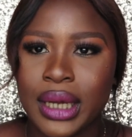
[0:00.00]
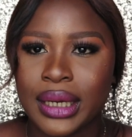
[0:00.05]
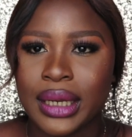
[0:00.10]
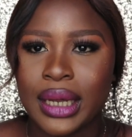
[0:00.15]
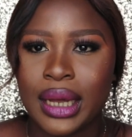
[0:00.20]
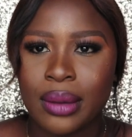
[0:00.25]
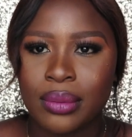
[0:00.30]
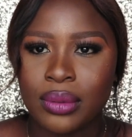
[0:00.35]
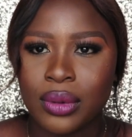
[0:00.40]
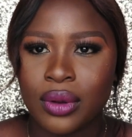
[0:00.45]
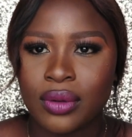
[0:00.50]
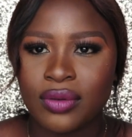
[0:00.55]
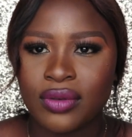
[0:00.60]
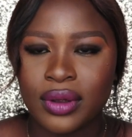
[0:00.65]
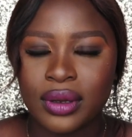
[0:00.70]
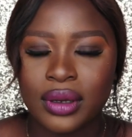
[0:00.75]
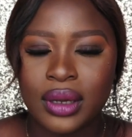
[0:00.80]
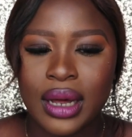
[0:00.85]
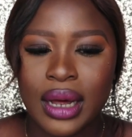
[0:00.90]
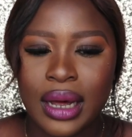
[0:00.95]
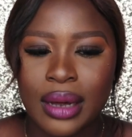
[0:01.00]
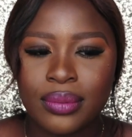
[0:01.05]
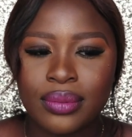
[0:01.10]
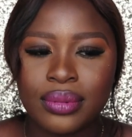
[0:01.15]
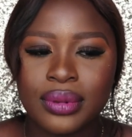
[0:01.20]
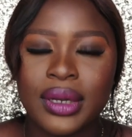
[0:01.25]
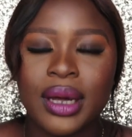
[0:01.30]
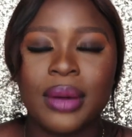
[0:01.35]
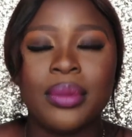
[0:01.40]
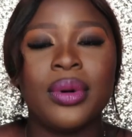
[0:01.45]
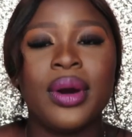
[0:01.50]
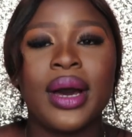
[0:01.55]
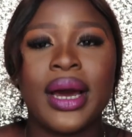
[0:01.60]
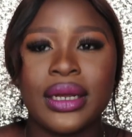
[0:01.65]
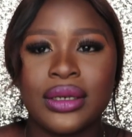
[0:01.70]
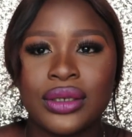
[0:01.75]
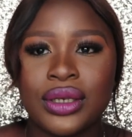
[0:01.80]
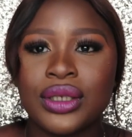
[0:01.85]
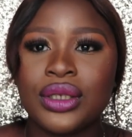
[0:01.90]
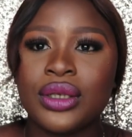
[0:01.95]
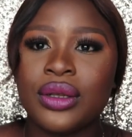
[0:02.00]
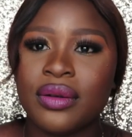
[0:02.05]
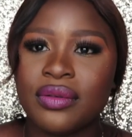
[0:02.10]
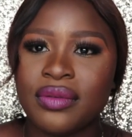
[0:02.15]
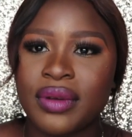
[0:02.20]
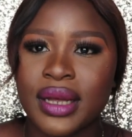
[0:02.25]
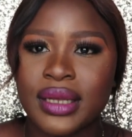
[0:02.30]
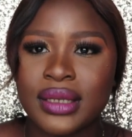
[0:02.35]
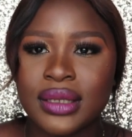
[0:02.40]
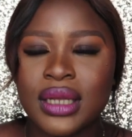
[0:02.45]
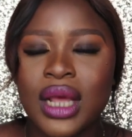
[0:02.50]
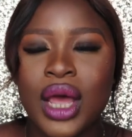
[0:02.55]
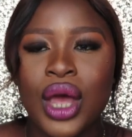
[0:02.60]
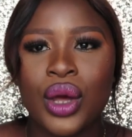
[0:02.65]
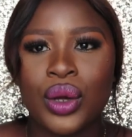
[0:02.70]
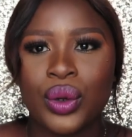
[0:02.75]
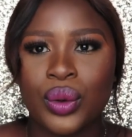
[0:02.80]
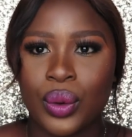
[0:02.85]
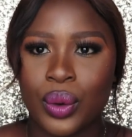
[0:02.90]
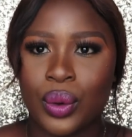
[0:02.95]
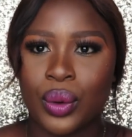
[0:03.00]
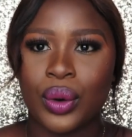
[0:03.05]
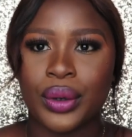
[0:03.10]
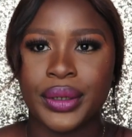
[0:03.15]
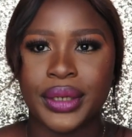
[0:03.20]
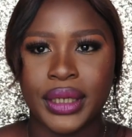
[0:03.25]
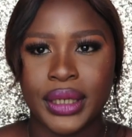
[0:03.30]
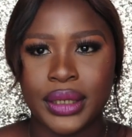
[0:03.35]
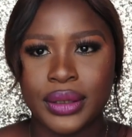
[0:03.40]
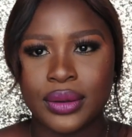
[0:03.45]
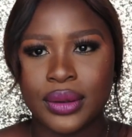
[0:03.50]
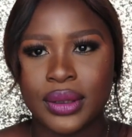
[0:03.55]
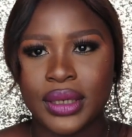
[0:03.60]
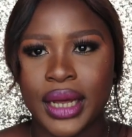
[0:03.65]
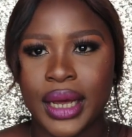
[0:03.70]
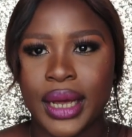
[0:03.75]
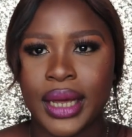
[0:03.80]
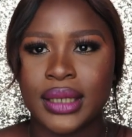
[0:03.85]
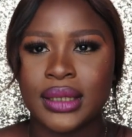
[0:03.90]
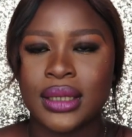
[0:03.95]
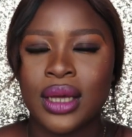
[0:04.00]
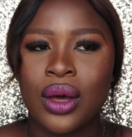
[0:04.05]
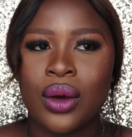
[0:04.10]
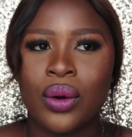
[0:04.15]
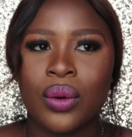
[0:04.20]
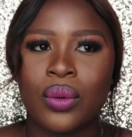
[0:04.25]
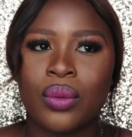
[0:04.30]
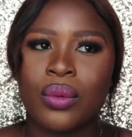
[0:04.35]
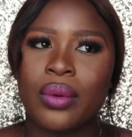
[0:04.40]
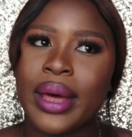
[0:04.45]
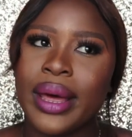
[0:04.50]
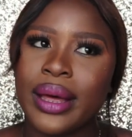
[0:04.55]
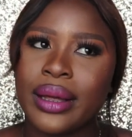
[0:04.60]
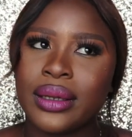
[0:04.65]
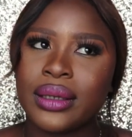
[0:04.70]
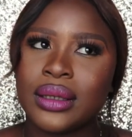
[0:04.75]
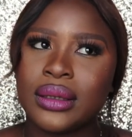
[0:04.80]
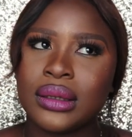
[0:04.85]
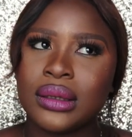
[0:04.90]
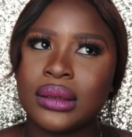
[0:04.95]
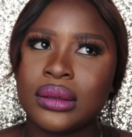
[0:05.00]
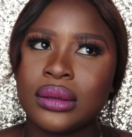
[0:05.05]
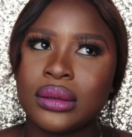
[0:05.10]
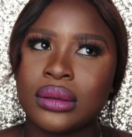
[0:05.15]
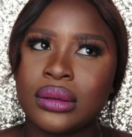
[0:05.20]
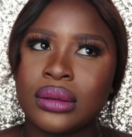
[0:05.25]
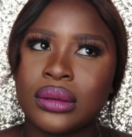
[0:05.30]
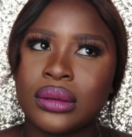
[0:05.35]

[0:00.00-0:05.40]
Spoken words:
Can carbohydrate lovers go on a keto diet? Well,